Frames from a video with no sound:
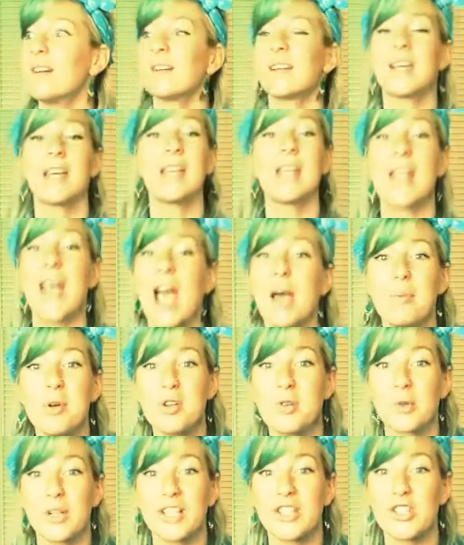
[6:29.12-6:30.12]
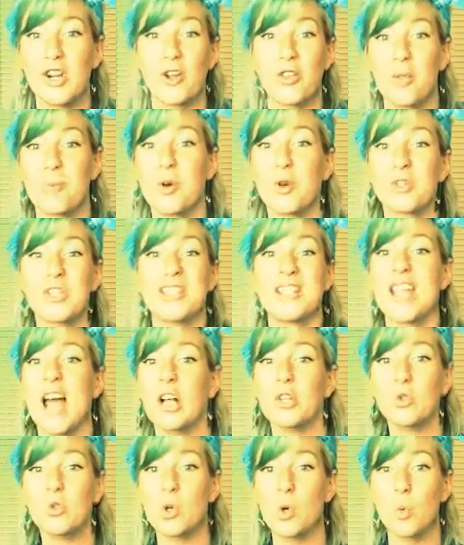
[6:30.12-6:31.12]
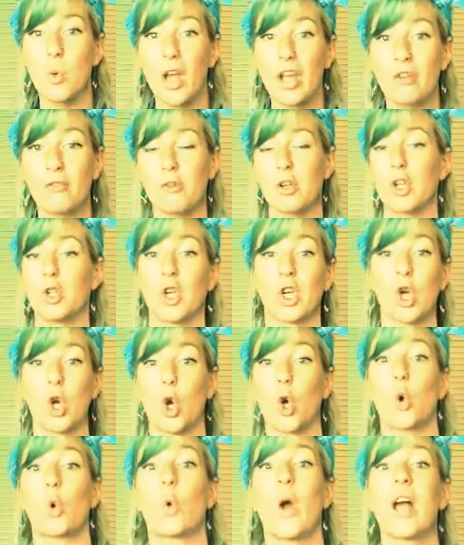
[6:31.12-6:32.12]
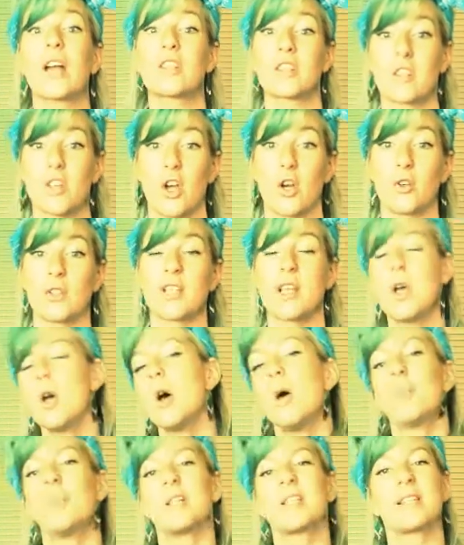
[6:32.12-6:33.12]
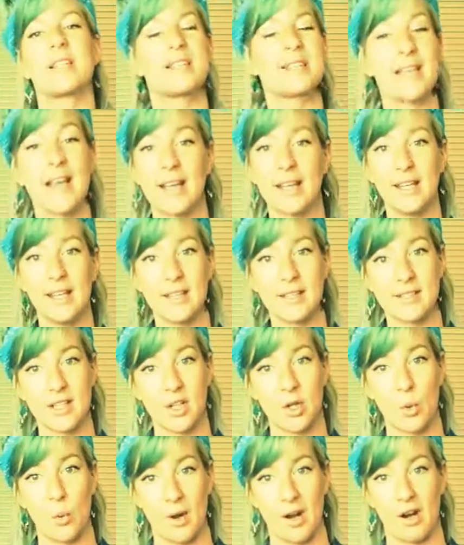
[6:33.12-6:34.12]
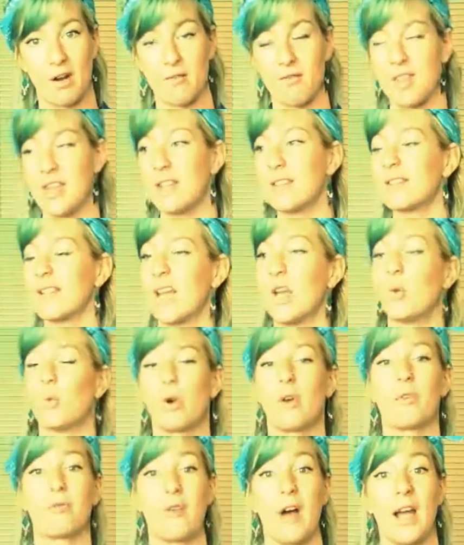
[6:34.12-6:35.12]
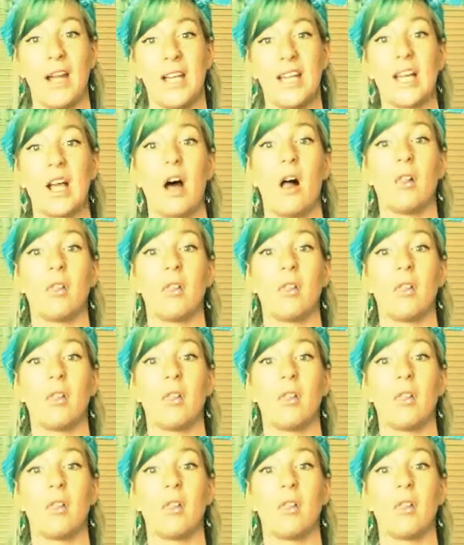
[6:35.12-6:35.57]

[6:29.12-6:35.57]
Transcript: cannabinoids are the most natural way for you to correct those. But society is unaware of this, and we're fighting